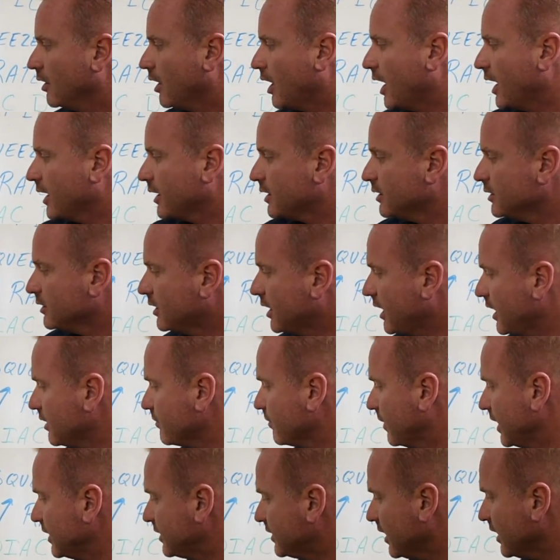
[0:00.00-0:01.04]
I can take
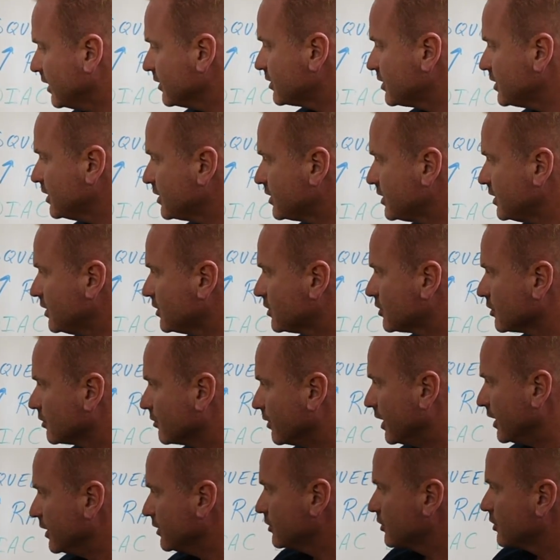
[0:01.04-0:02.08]
my 10 cc
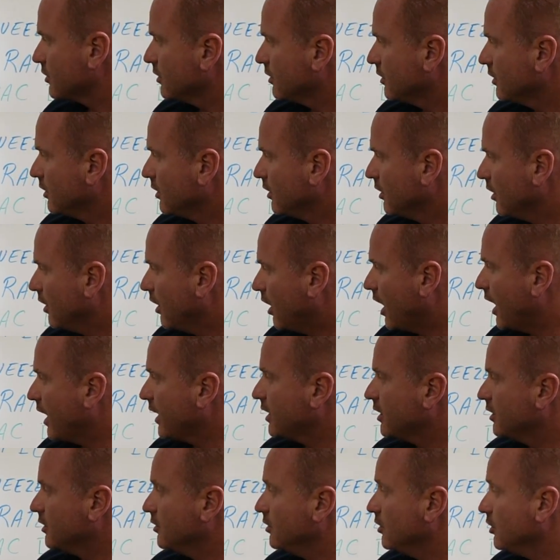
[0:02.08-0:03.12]
syringe, I
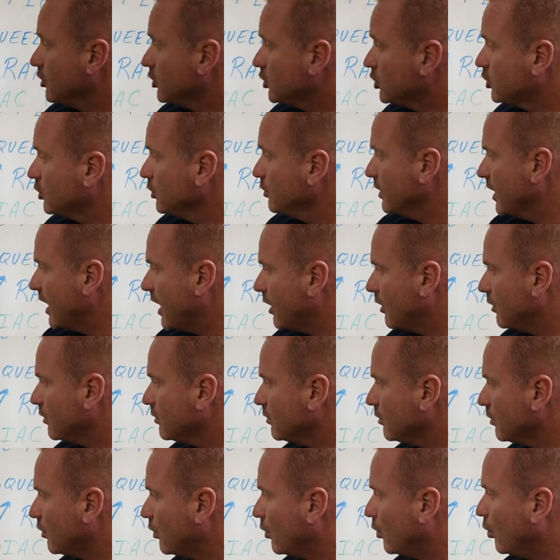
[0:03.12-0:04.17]
can shoot out
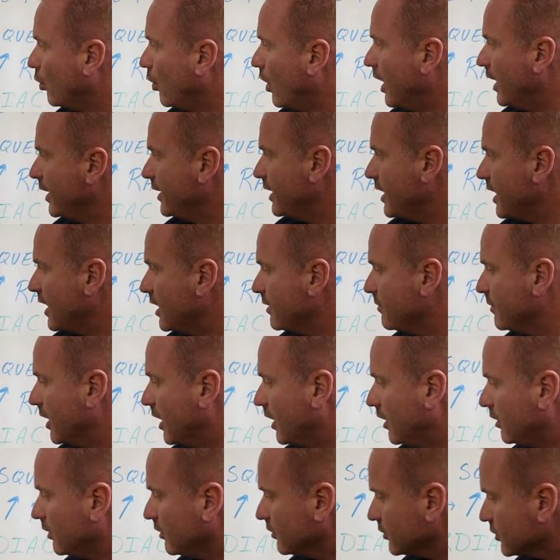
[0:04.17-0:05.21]
1
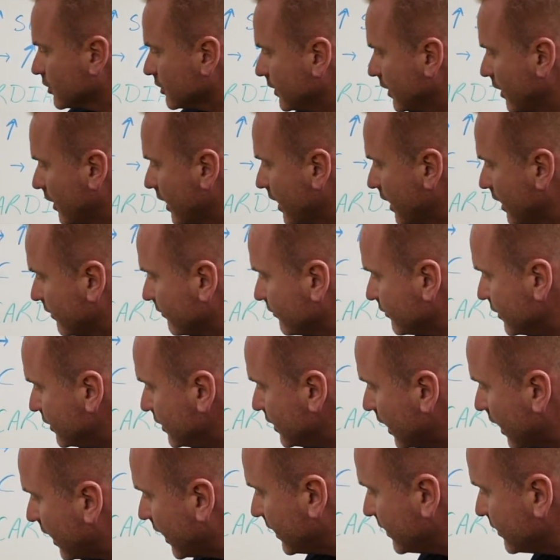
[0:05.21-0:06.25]
ml, so now I have
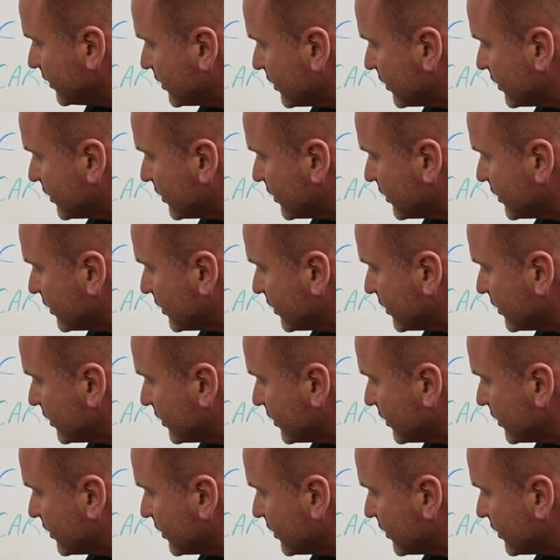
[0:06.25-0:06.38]
9